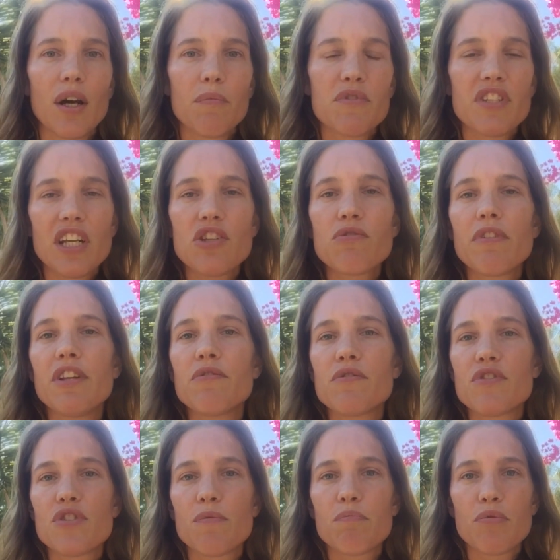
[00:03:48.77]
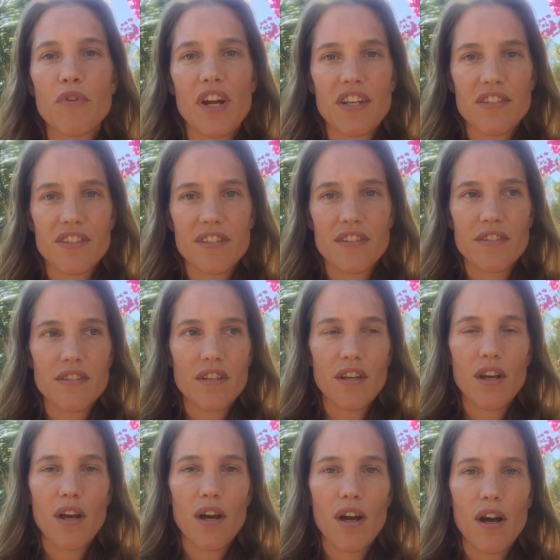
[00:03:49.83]
sexually
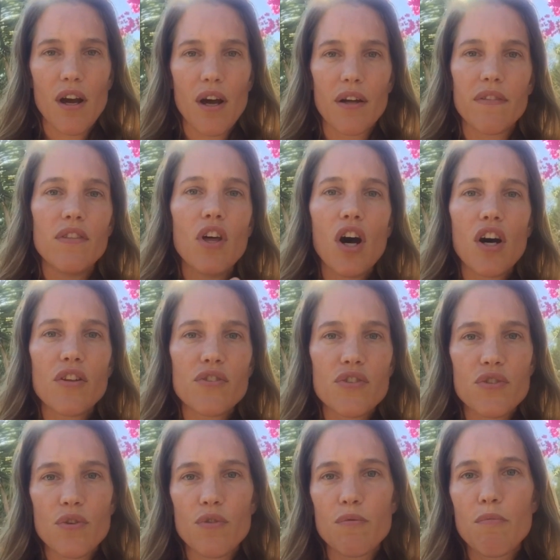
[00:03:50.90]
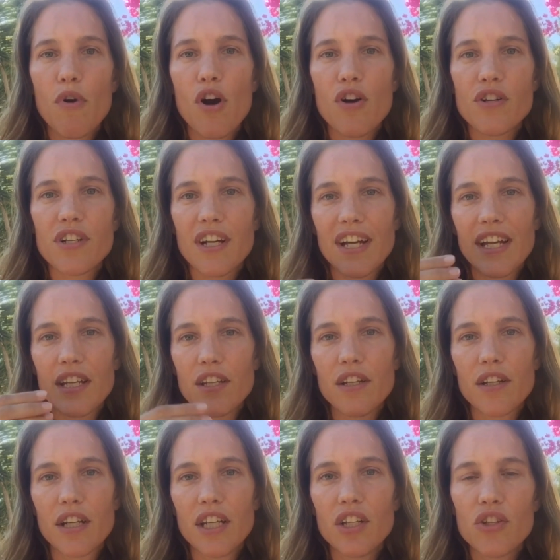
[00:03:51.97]
suppressed nuns or monk in
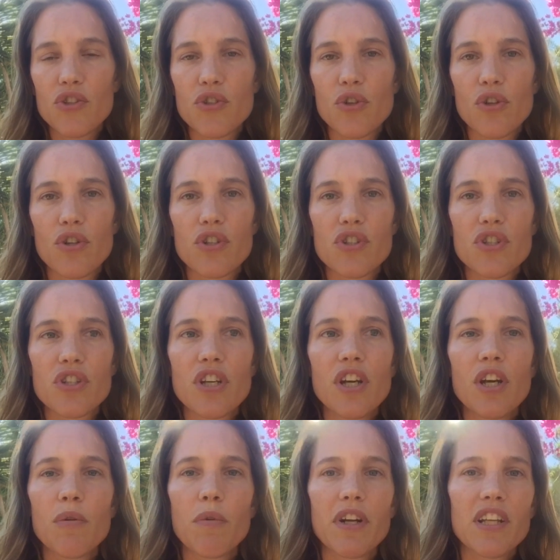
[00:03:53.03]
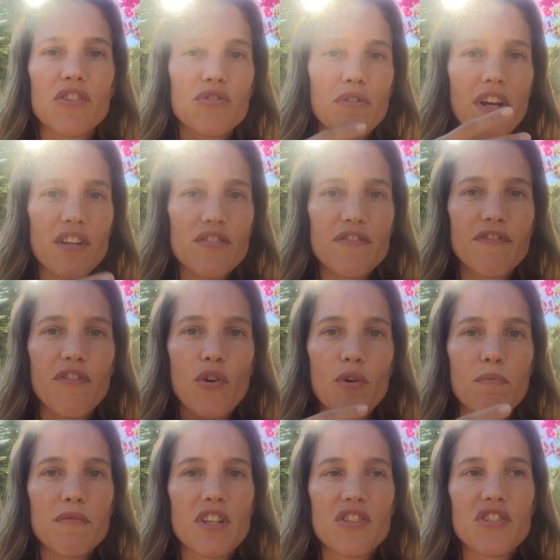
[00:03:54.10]
a church, where they
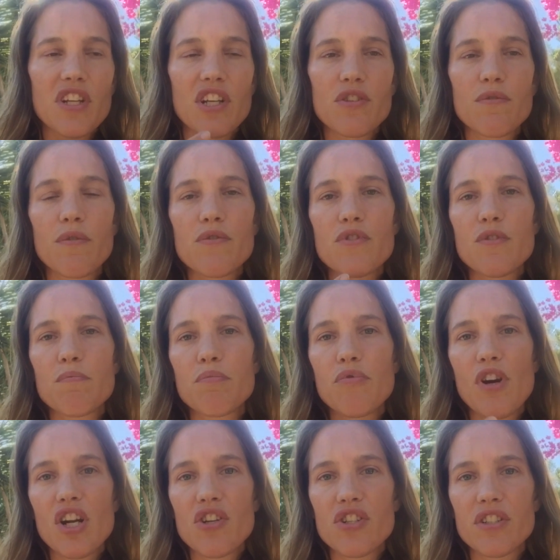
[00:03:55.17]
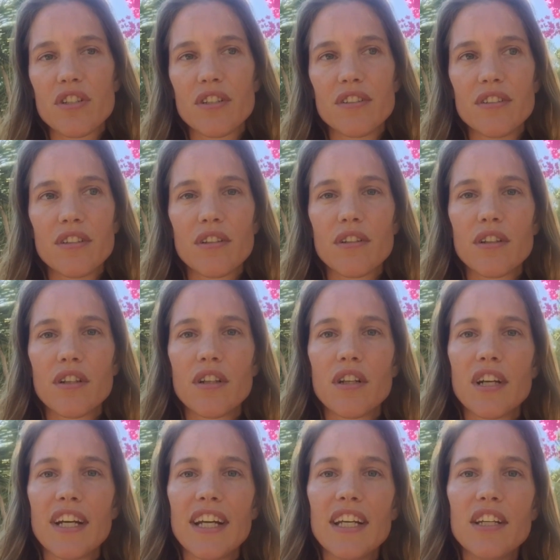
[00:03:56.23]
transform the sexual suppression
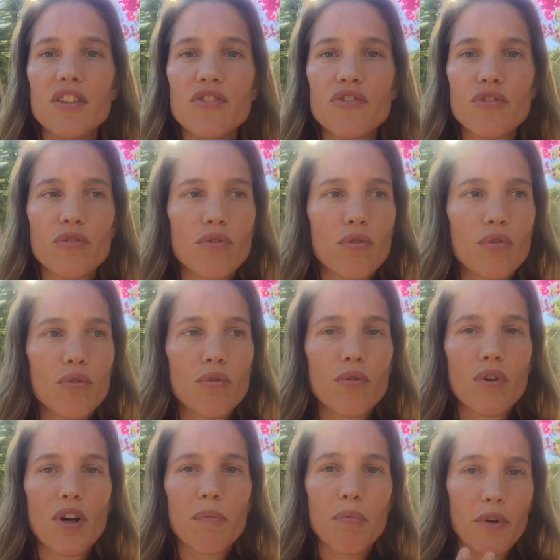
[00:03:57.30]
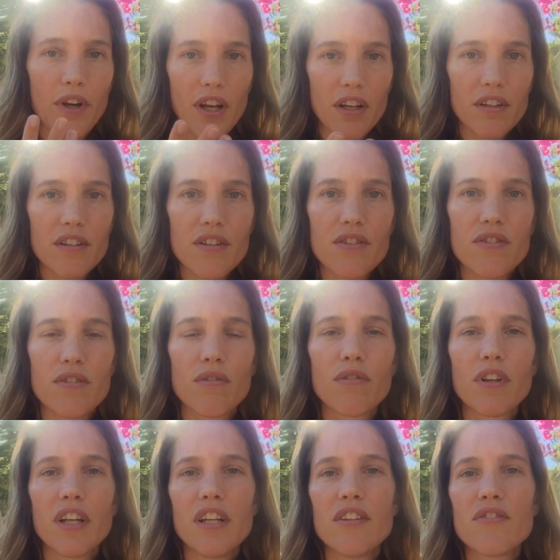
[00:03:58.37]
into prayers
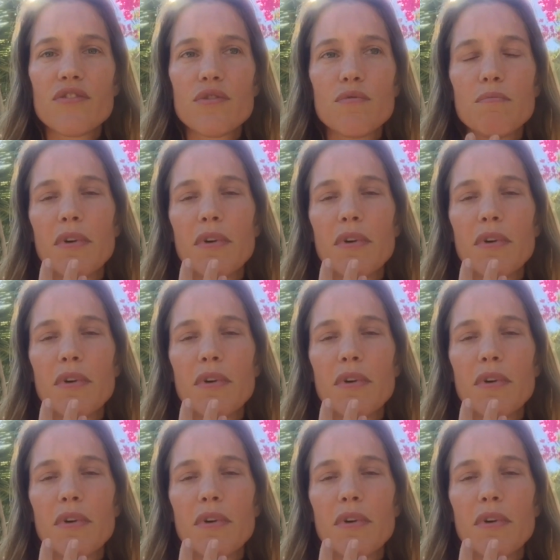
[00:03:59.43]
or into